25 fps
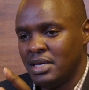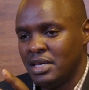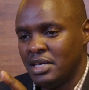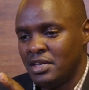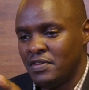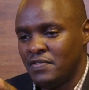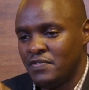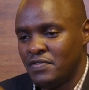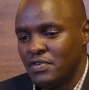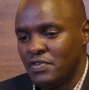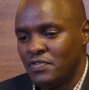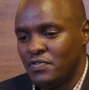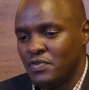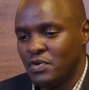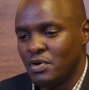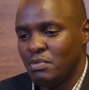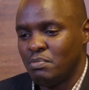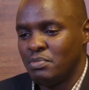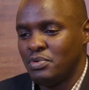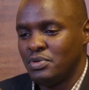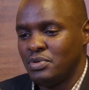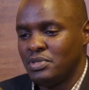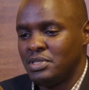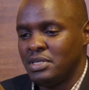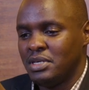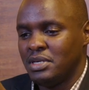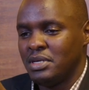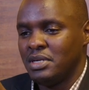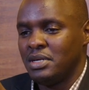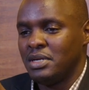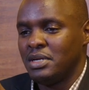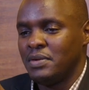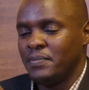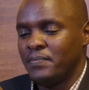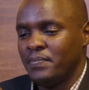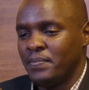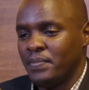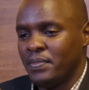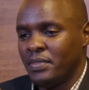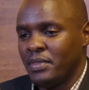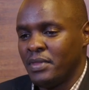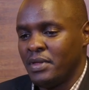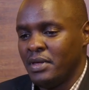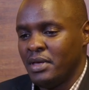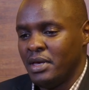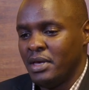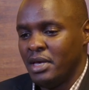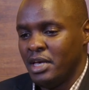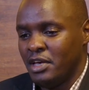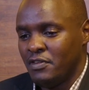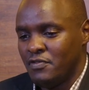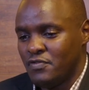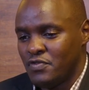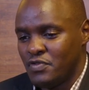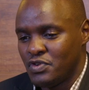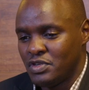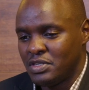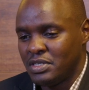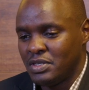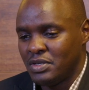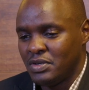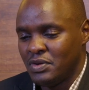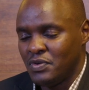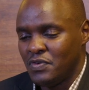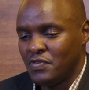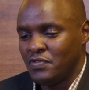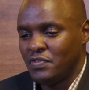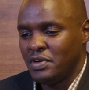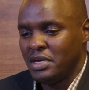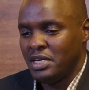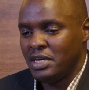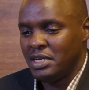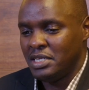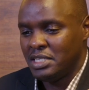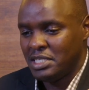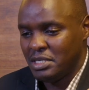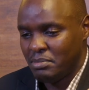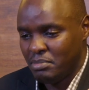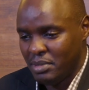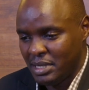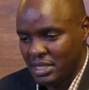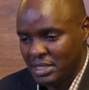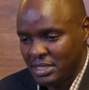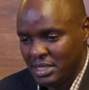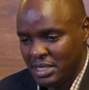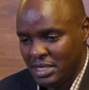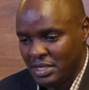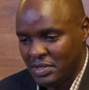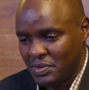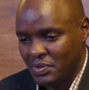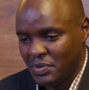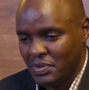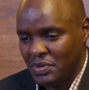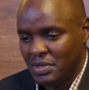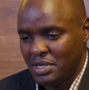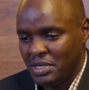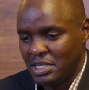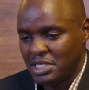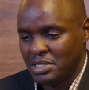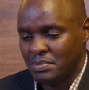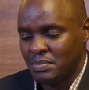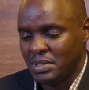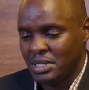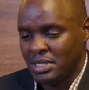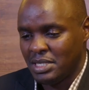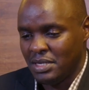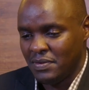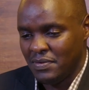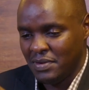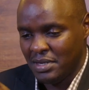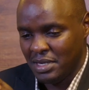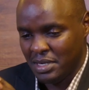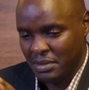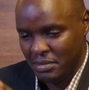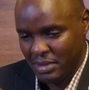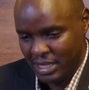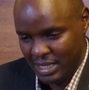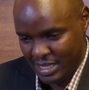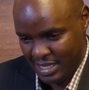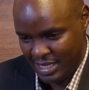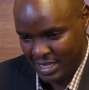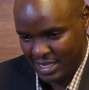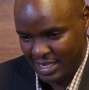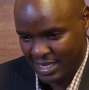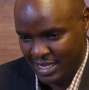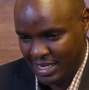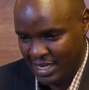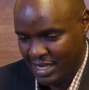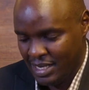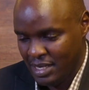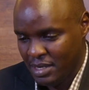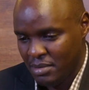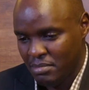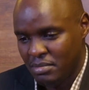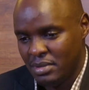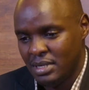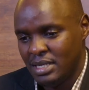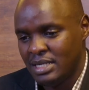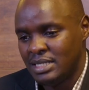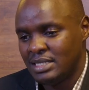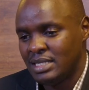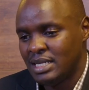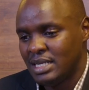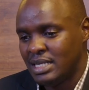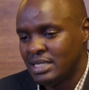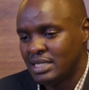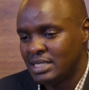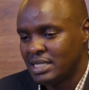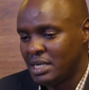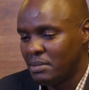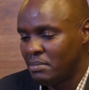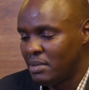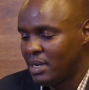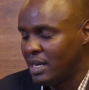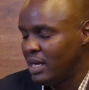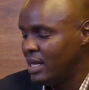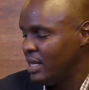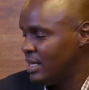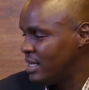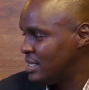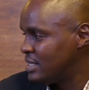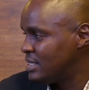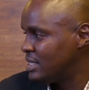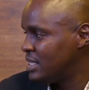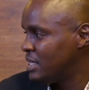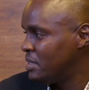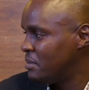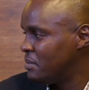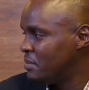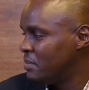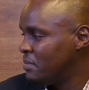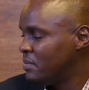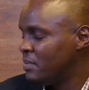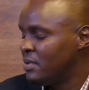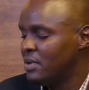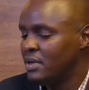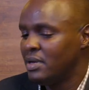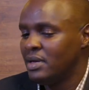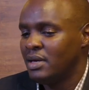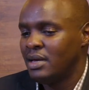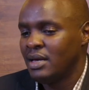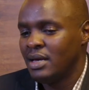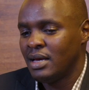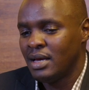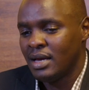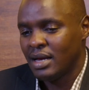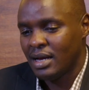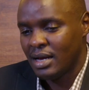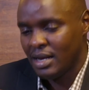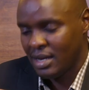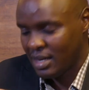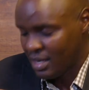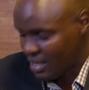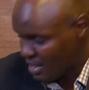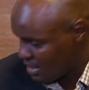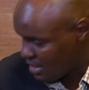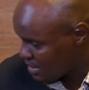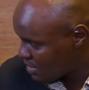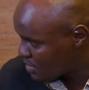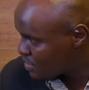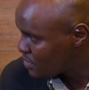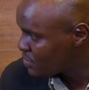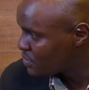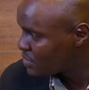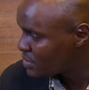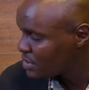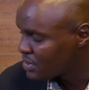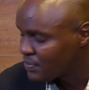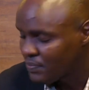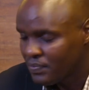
if you're putting effort of 80% on a specific matter, please let's apply the same across.